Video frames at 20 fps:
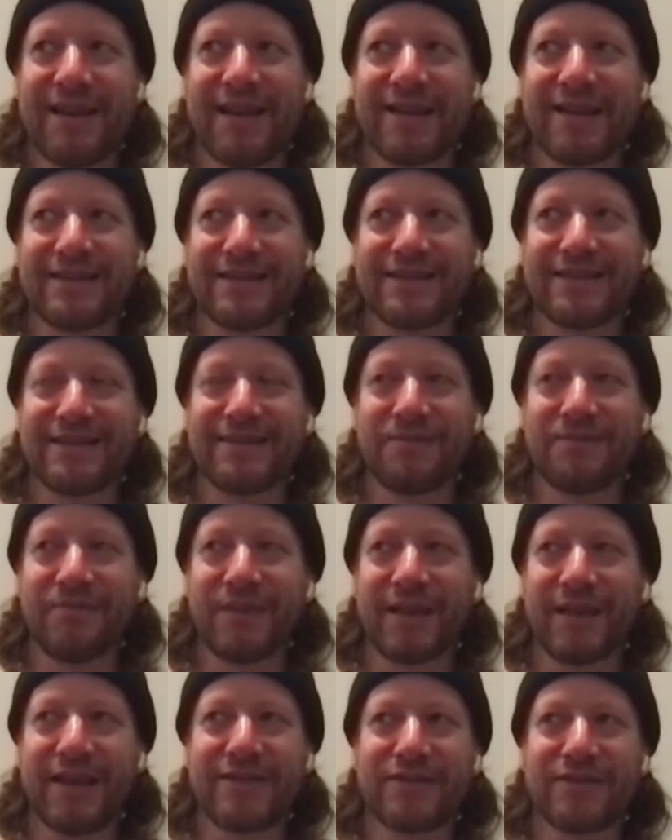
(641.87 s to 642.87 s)
it's
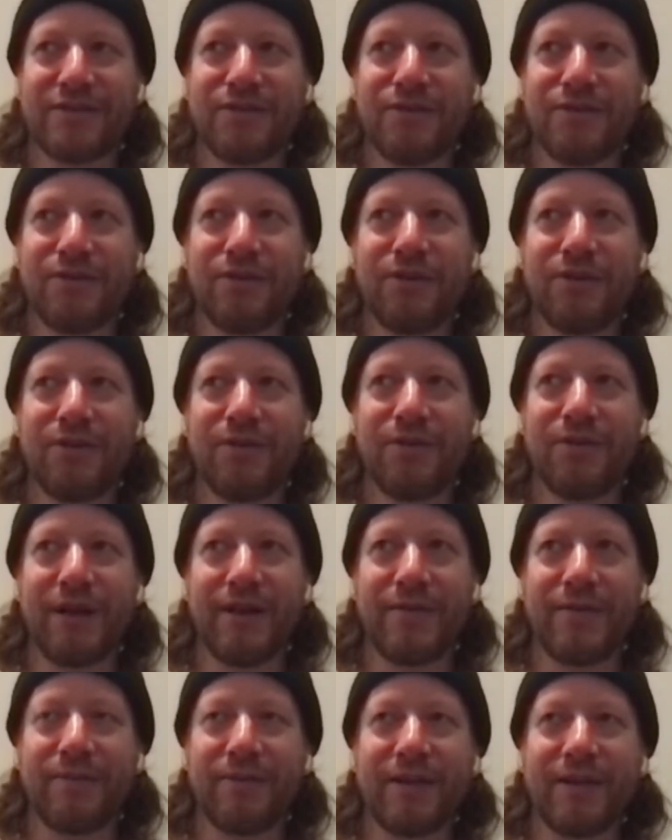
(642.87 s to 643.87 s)
cool when
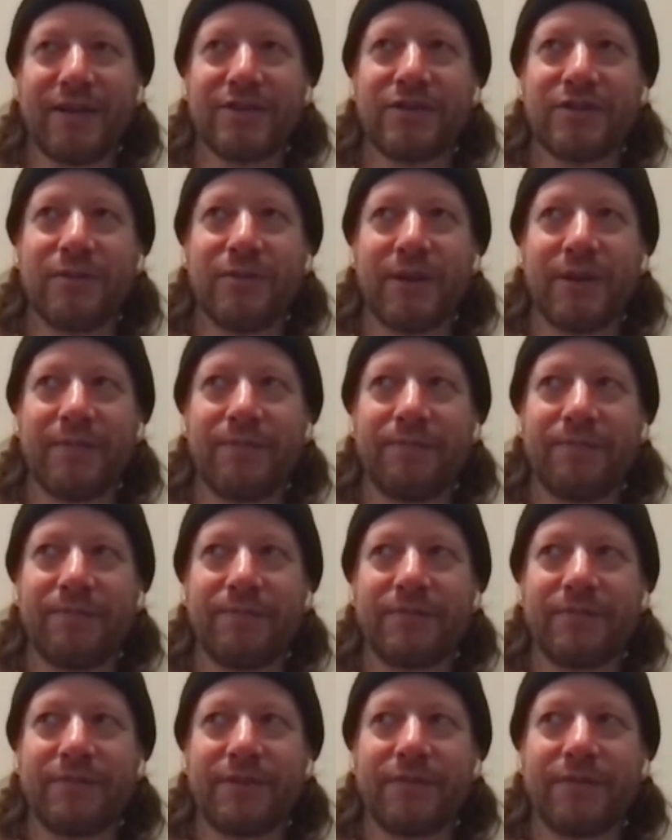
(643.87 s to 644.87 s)
you play so many
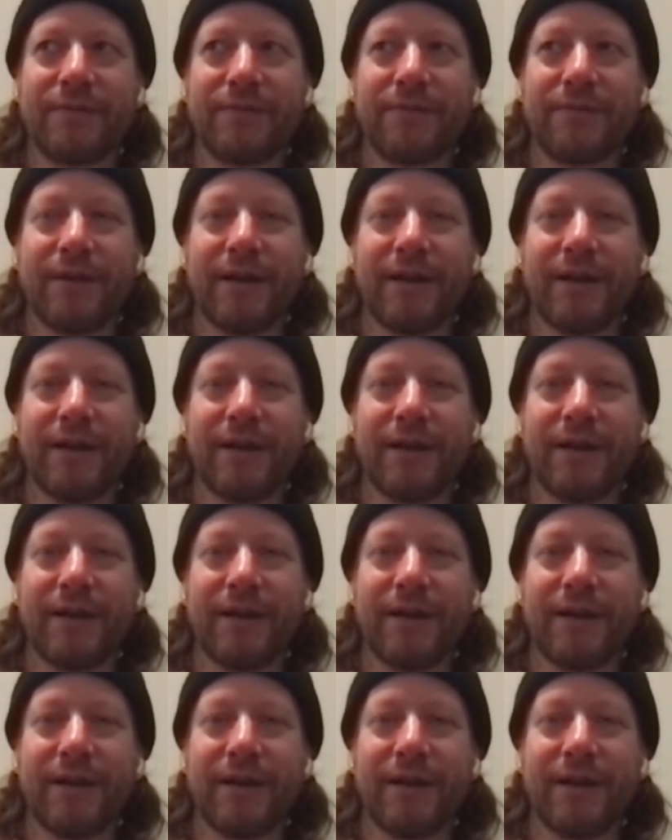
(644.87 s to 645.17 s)
different